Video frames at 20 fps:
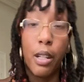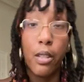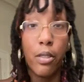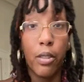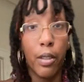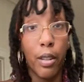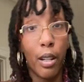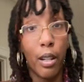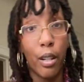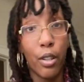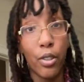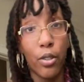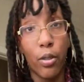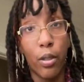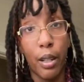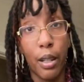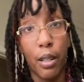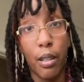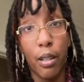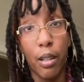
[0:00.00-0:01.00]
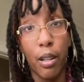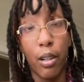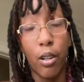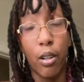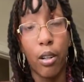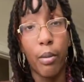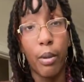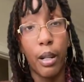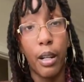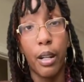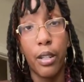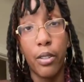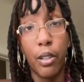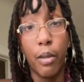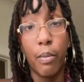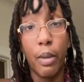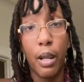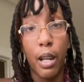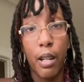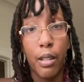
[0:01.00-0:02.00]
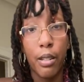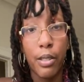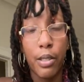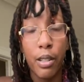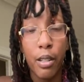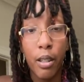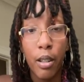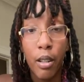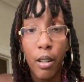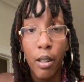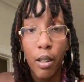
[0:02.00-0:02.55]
because of the electrolyte and carbohydrate balance.